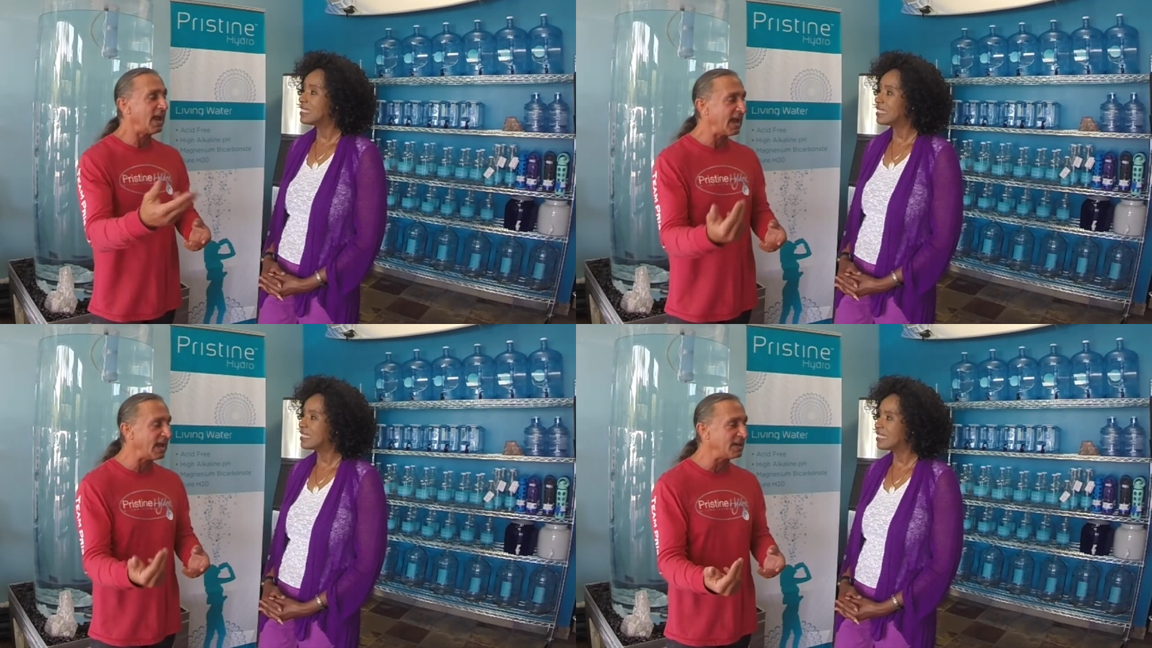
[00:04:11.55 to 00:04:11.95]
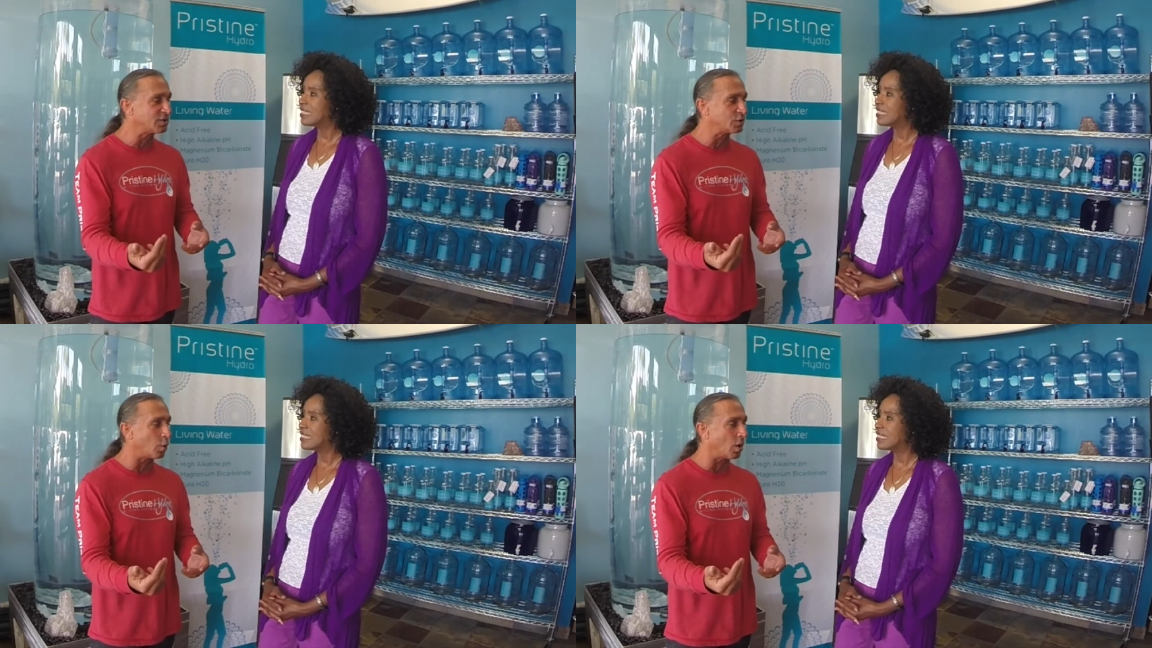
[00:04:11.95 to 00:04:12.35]

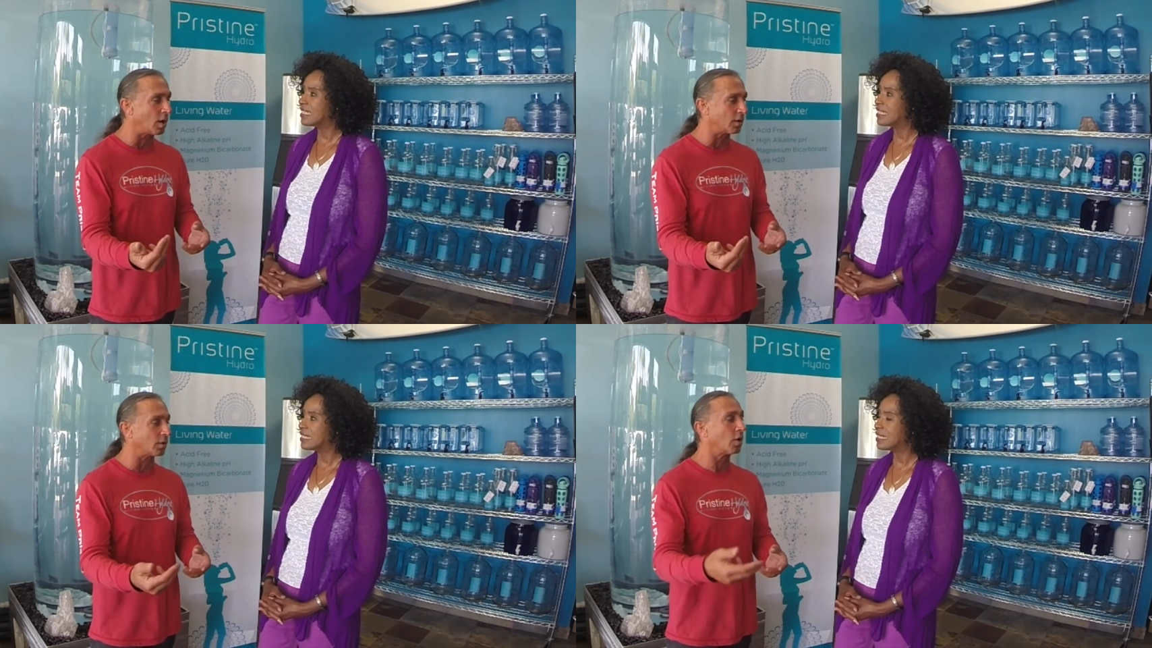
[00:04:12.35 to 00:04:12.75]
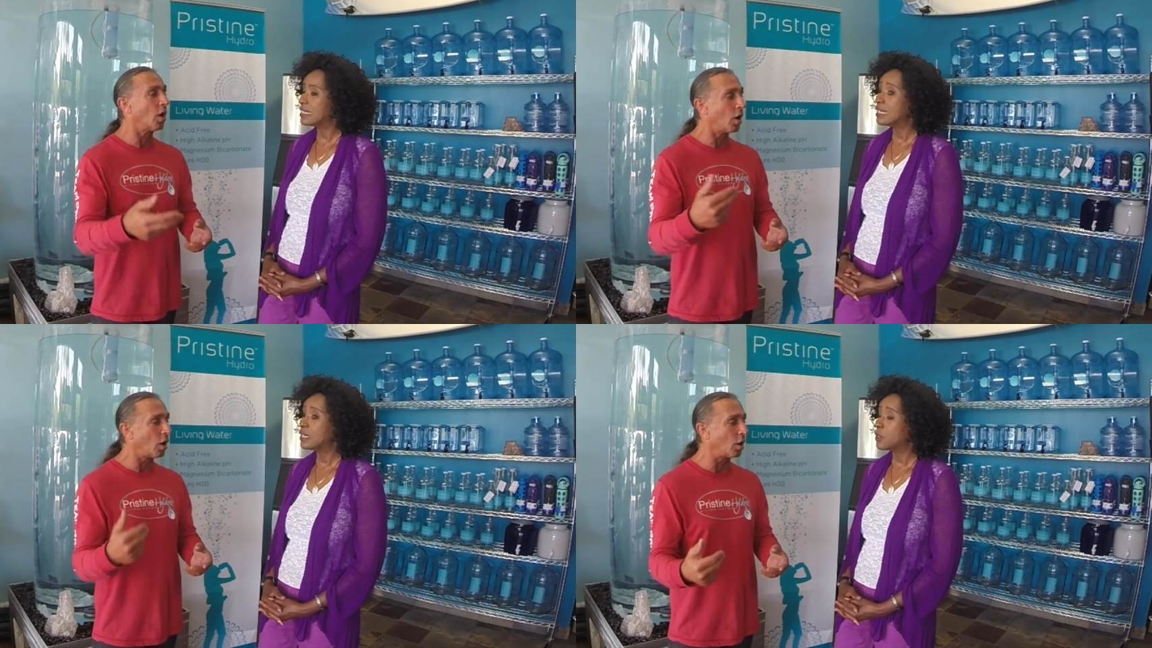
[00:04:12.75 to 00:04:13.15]
Speaker 1: aged water,
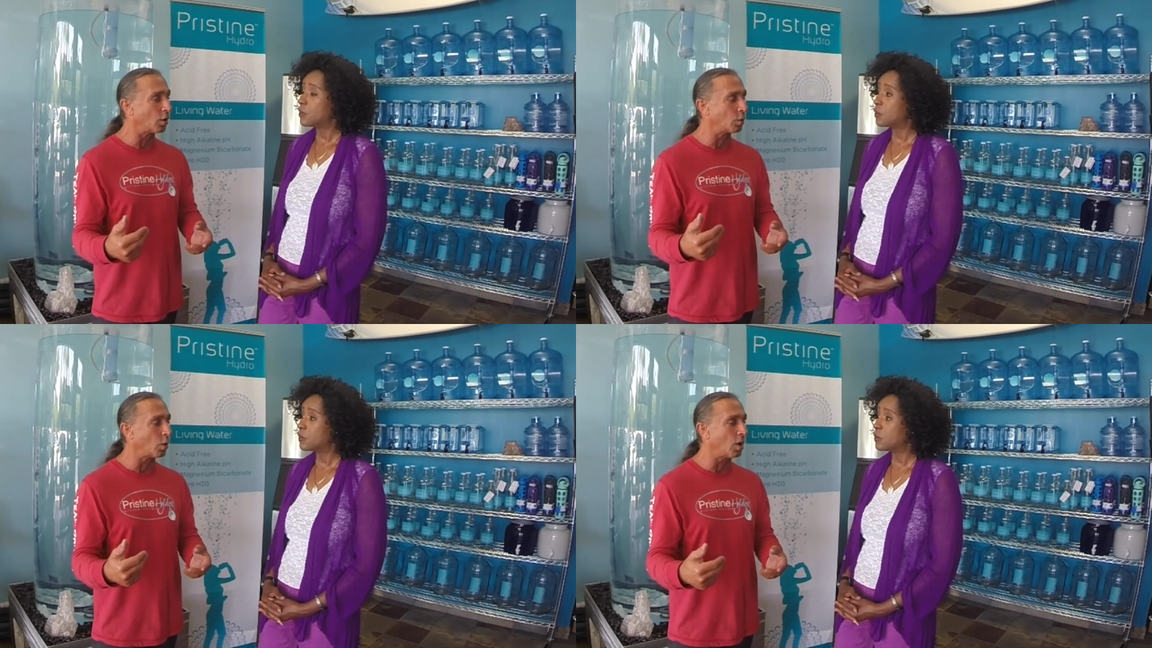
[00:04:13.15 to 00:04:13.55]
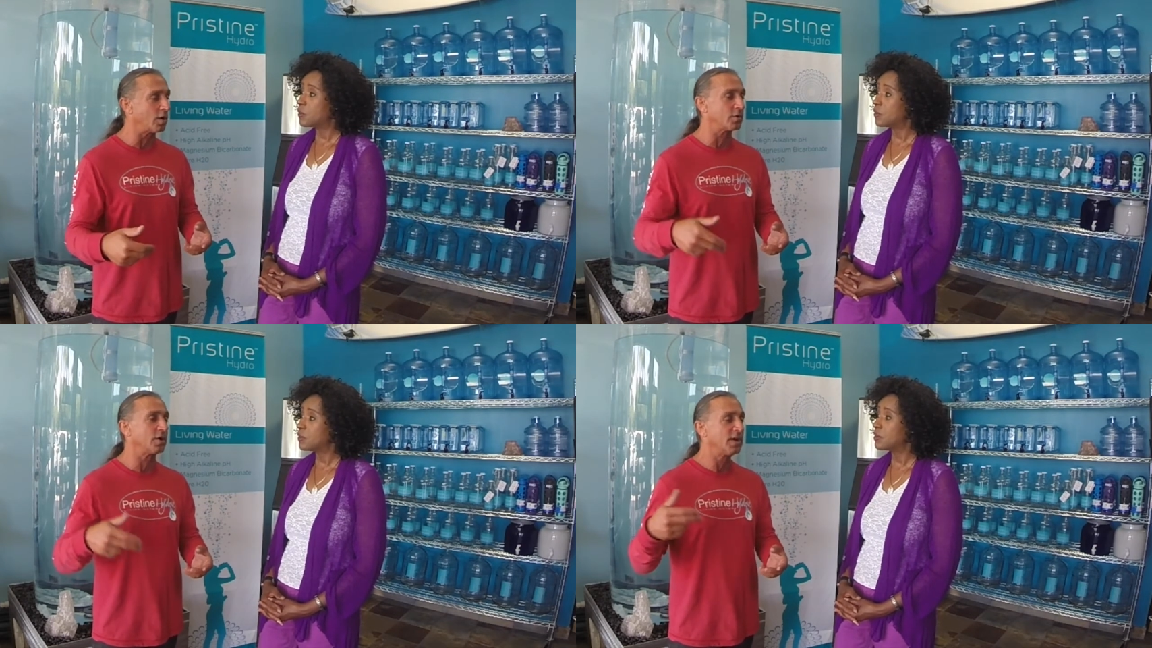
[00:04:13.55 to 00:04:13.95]
hard
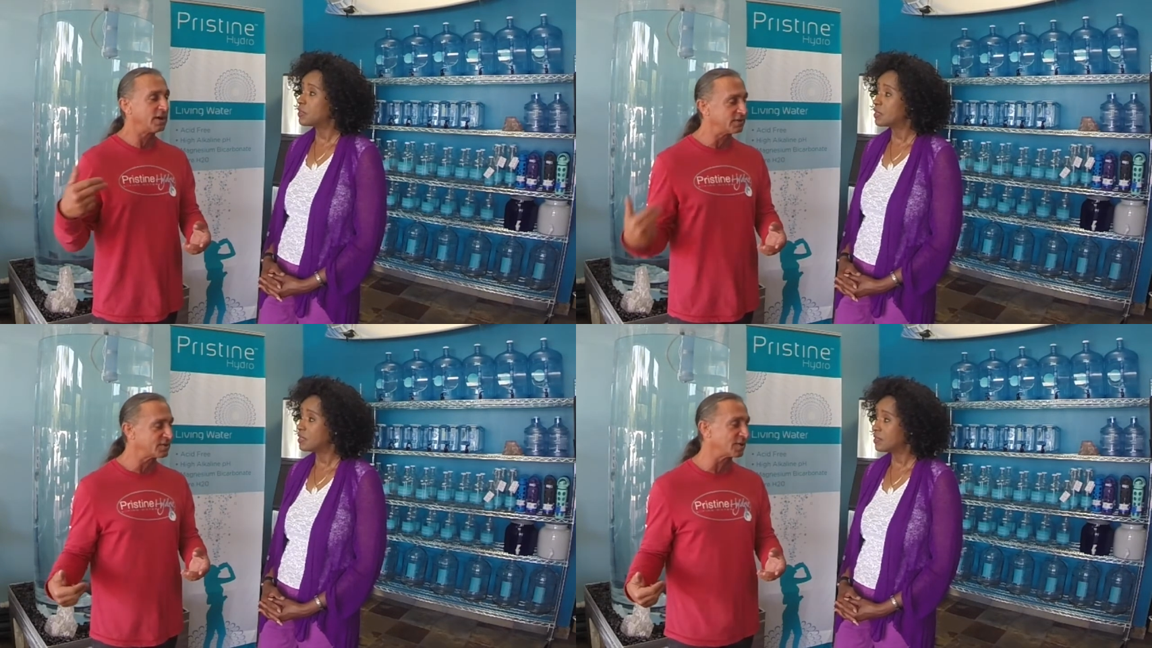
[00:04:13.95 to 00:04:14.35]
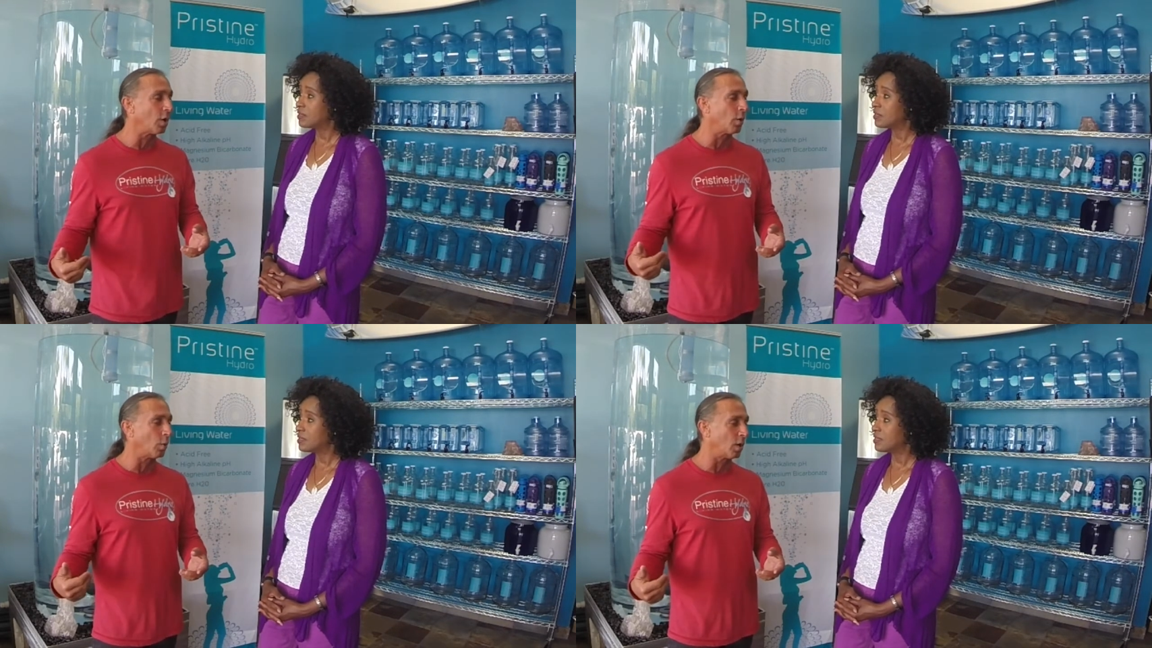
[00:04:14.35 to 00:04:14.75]
water, and salt